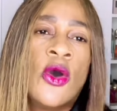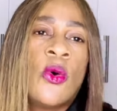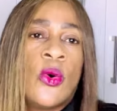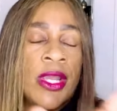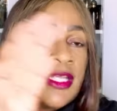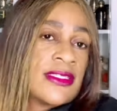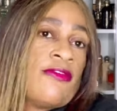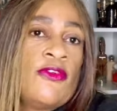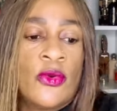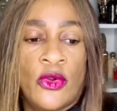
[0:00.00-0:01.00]
or it's a
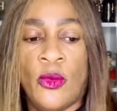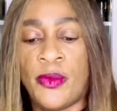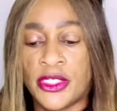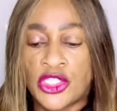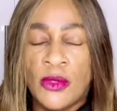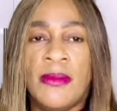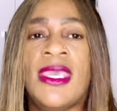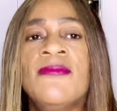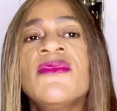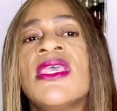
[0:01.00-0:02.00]
floral. But to
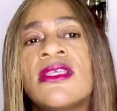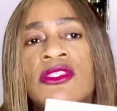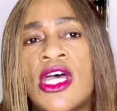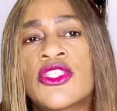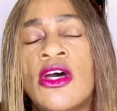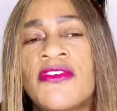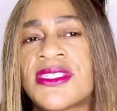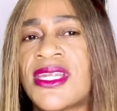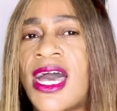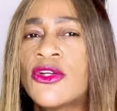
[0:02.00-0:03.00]
me, it starts off
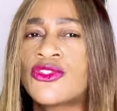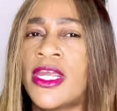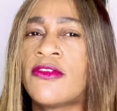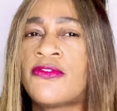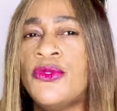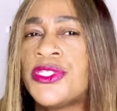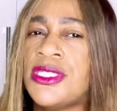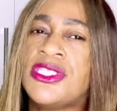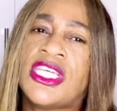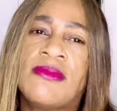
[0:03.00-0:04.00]
as an outright
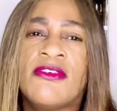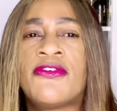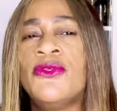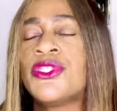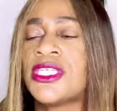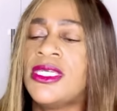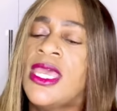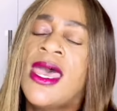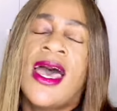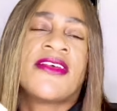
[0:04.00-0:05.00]
fruity, jammy
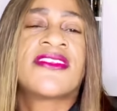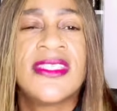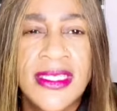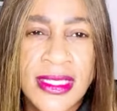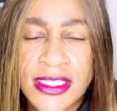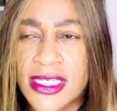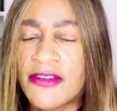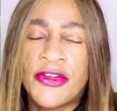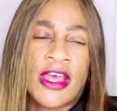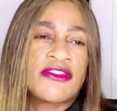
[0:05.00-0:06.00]
fruity. I've seen this,
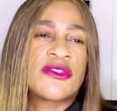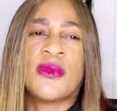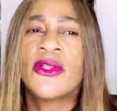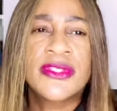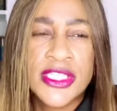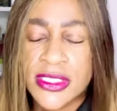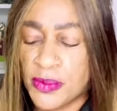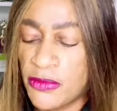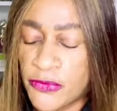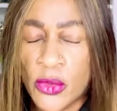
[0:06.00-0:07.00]
I've smelled this
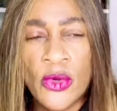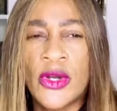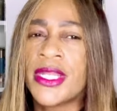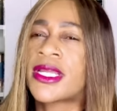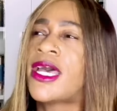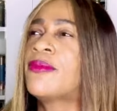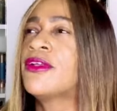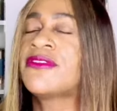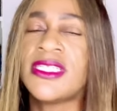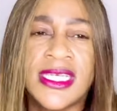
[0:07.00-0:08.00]
before in a
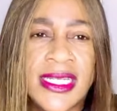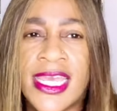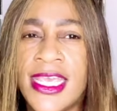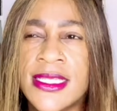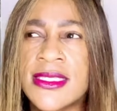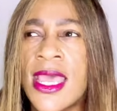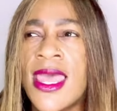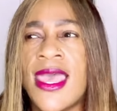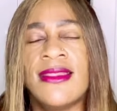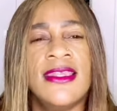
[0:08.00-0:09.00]
couple of DNAs,
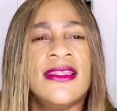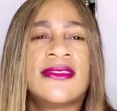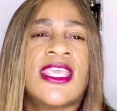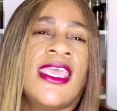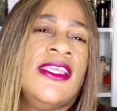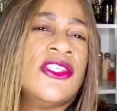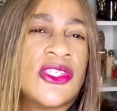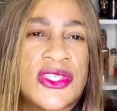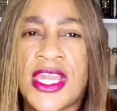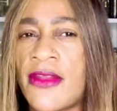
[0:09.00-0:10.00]
and then it
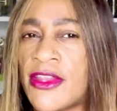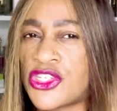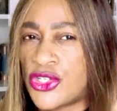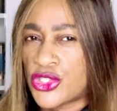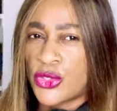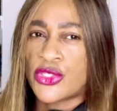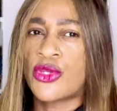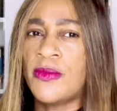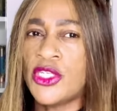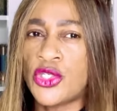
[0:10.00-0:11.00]
changes direction. So there's
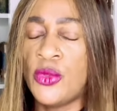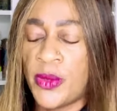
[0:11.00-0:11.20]
going to be 2